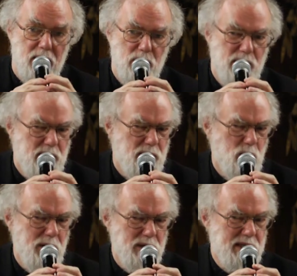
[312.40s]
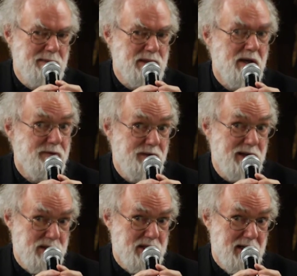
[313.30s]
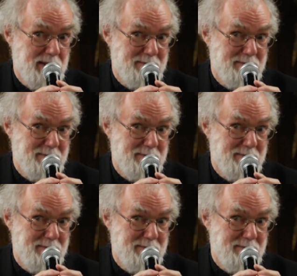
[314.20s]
which is not quite the same as FaceTime.